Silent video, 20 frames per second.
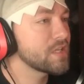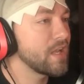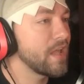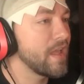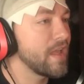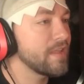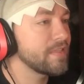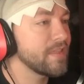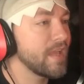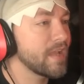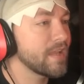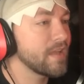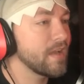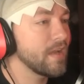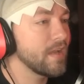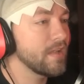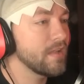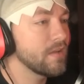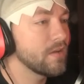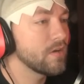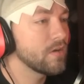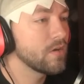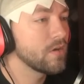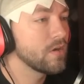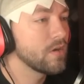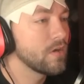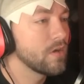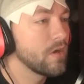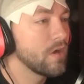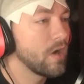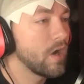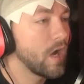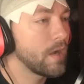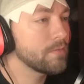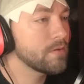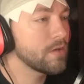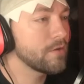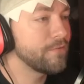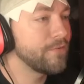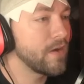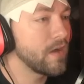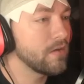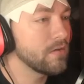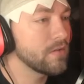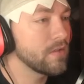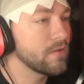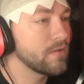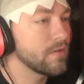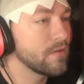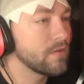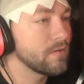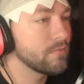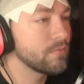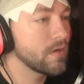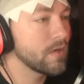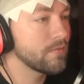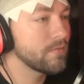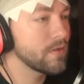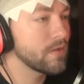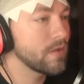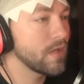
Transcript: gonna hit that guy? I'm gonna follow you, dude, wherever